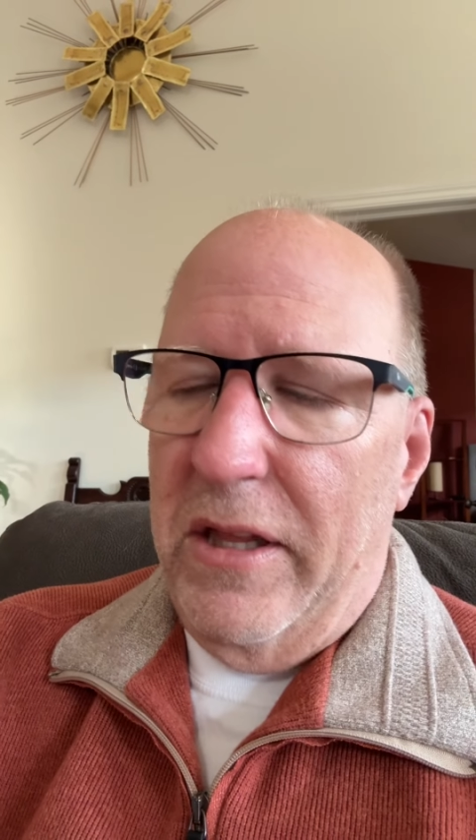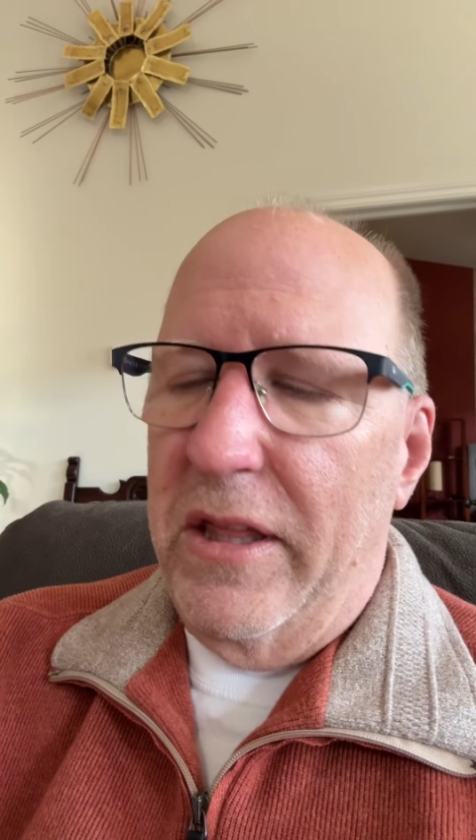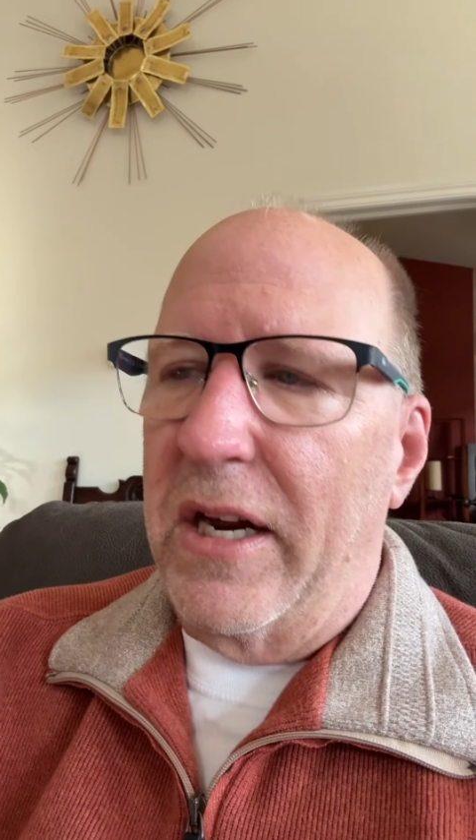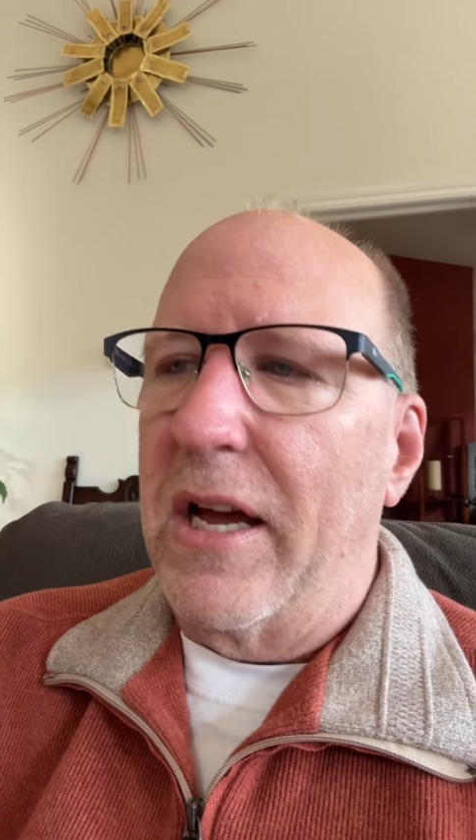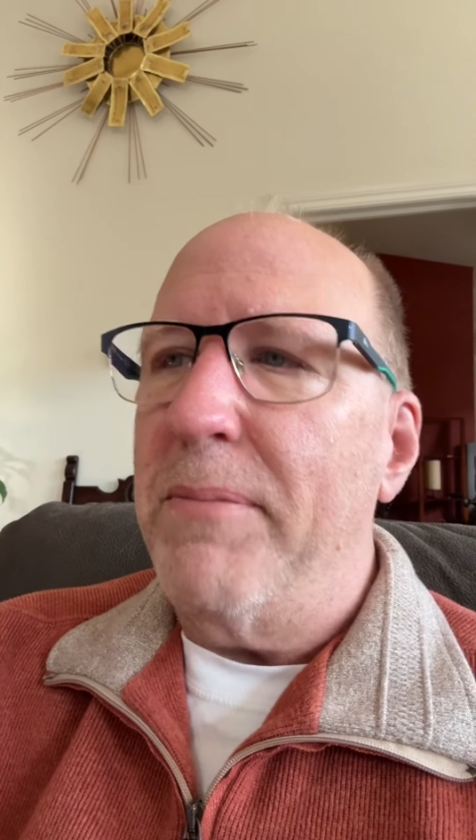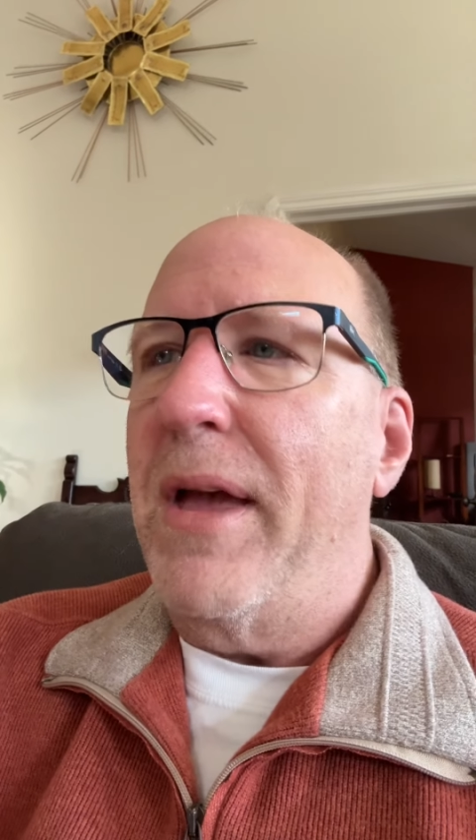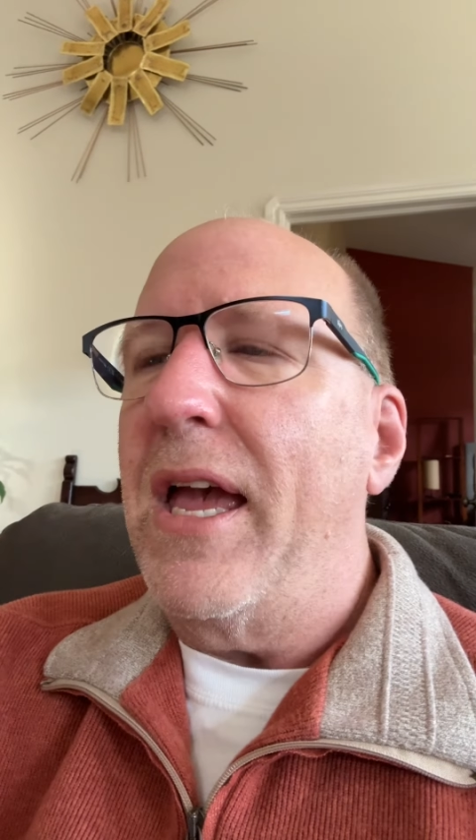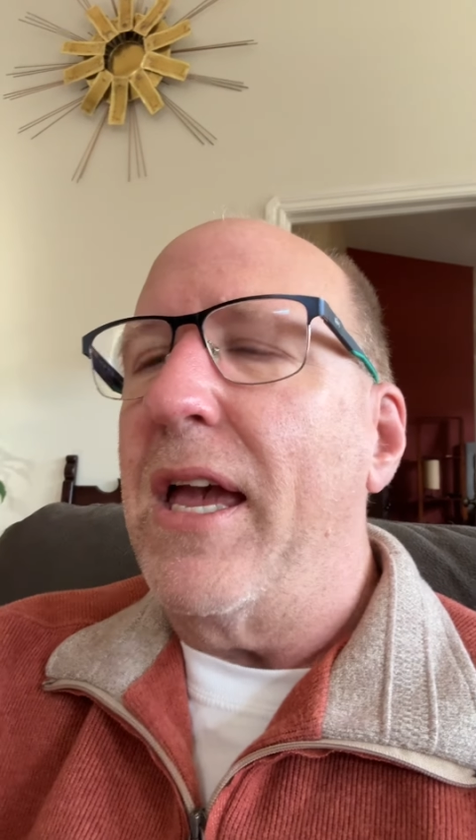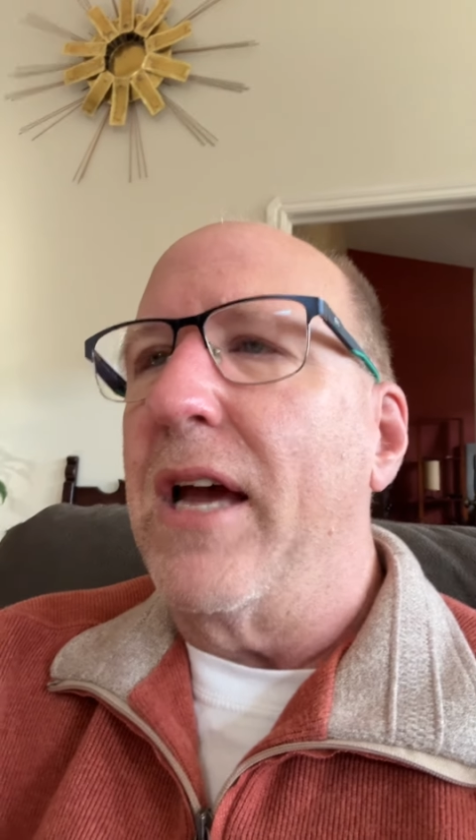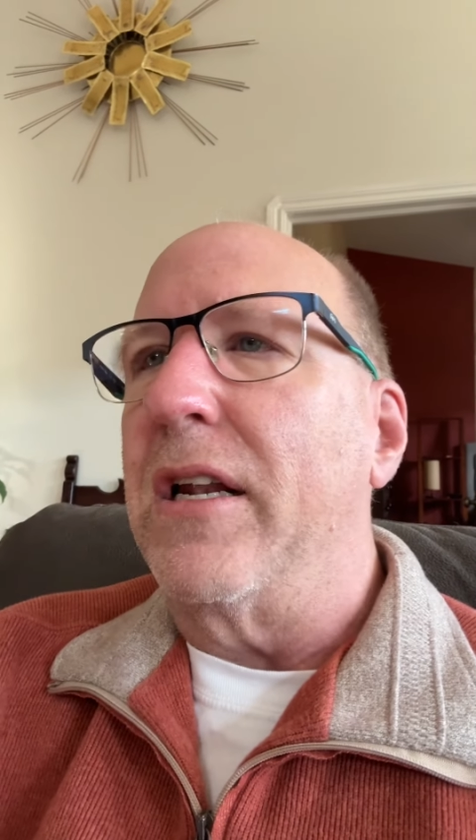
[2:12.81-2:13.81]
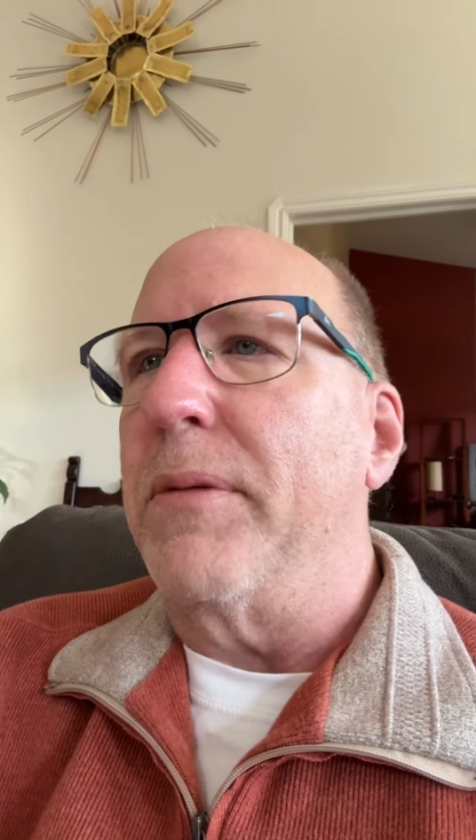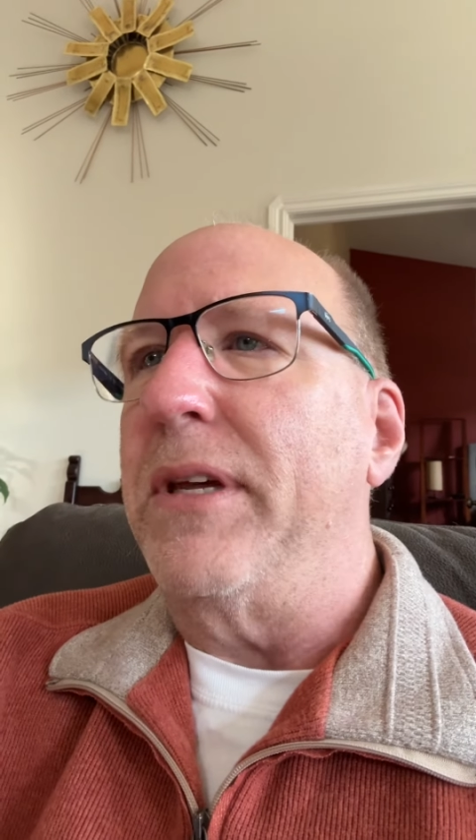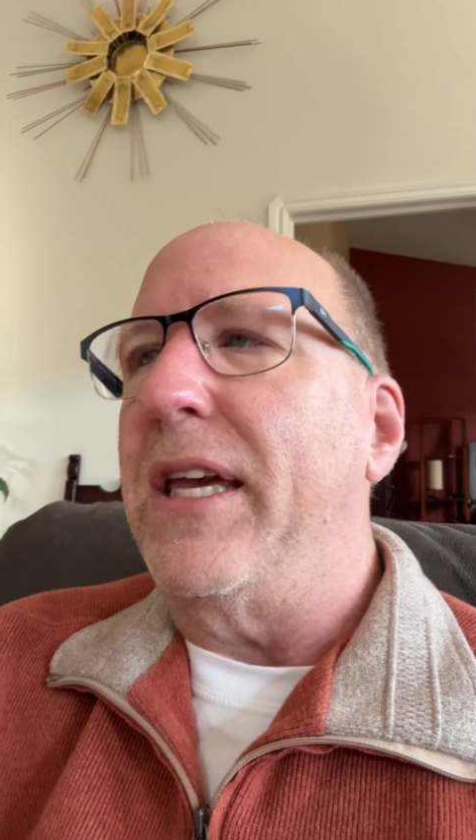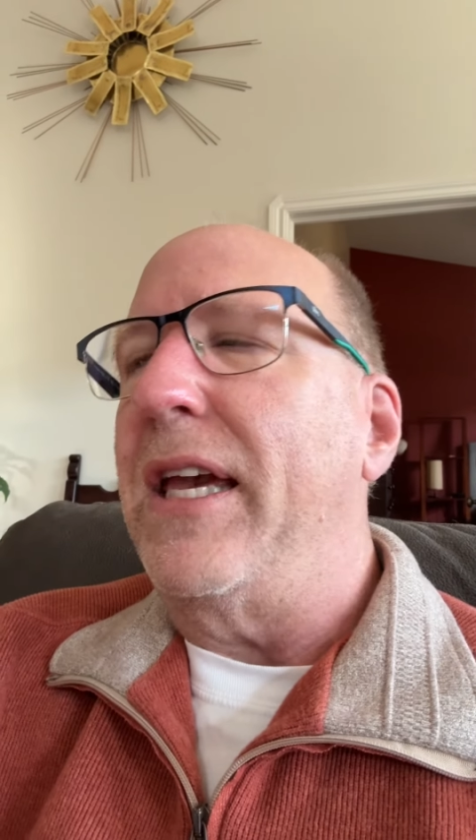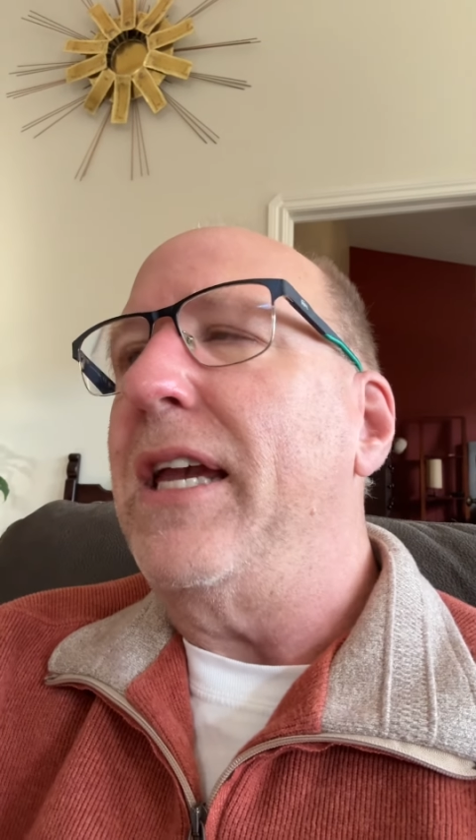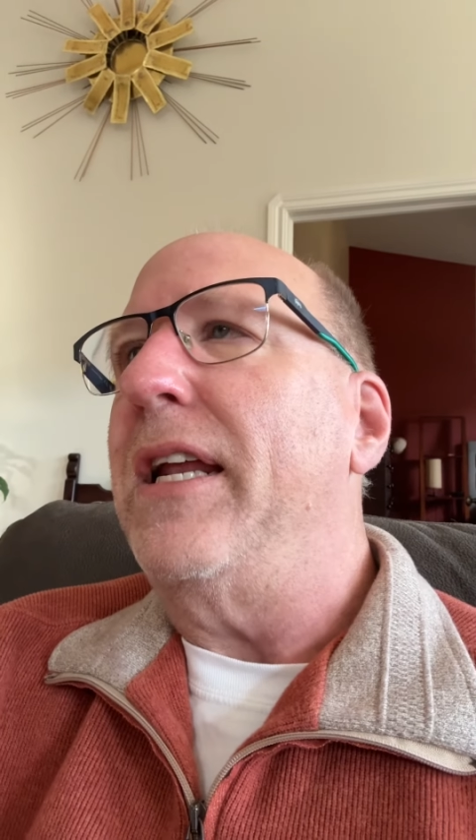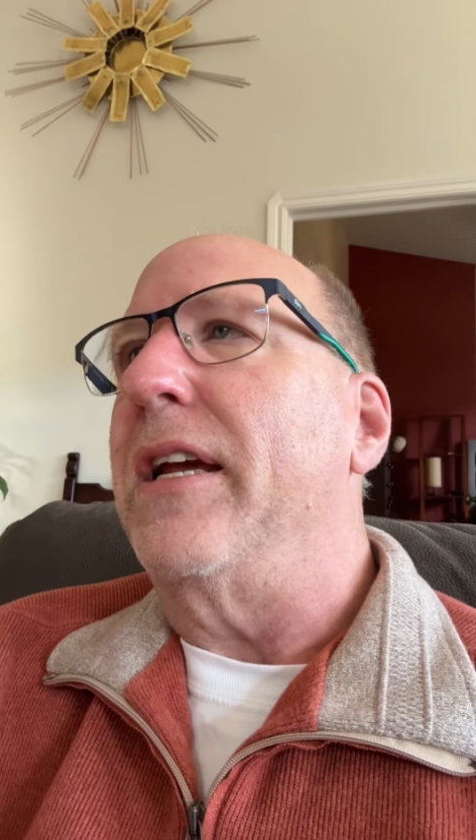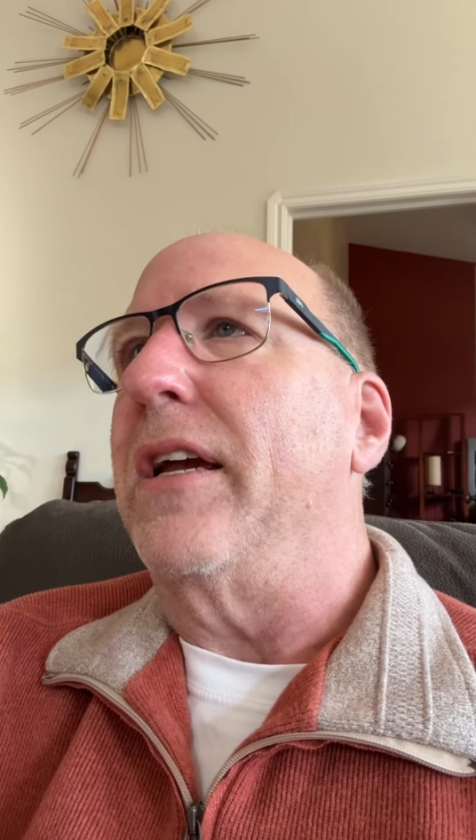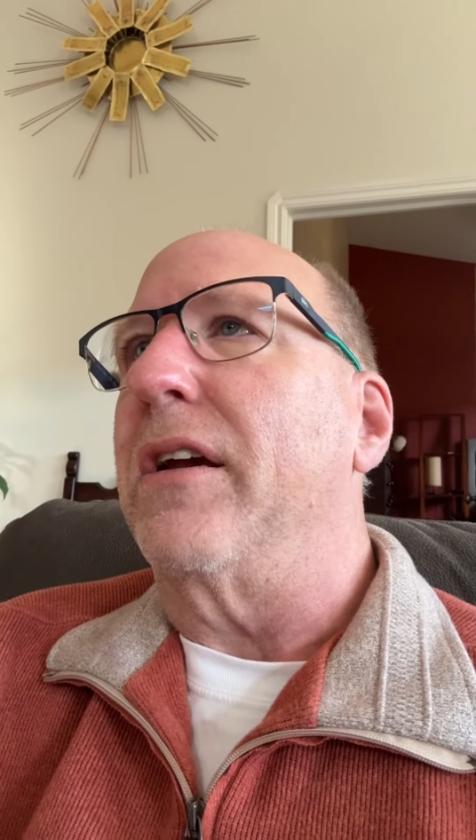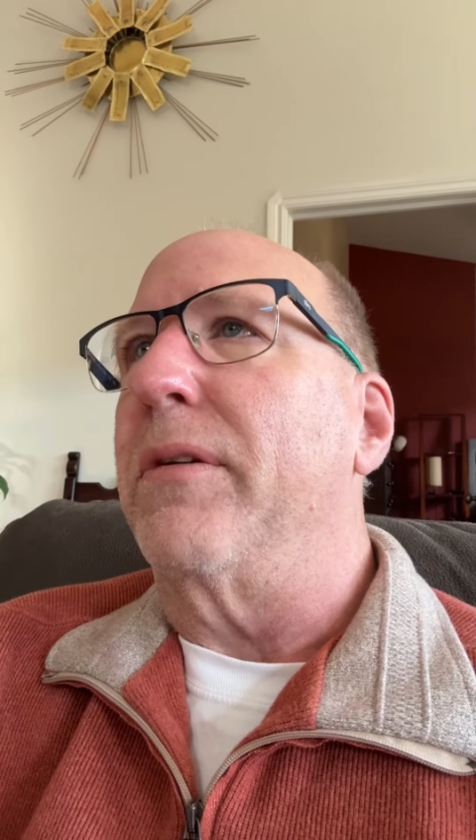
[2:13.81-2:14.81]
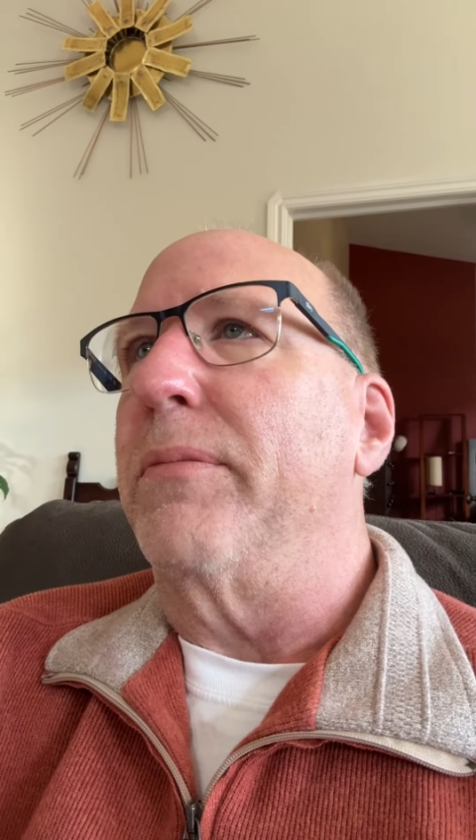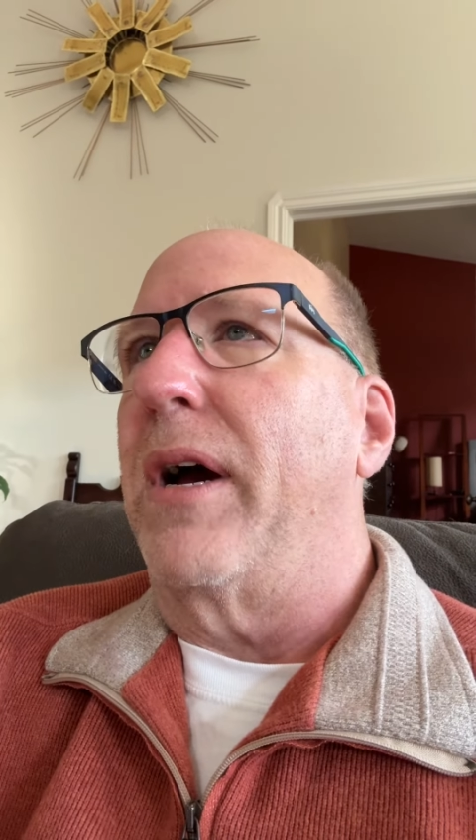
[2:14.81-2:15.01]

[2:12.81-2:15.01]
then I may end up gaining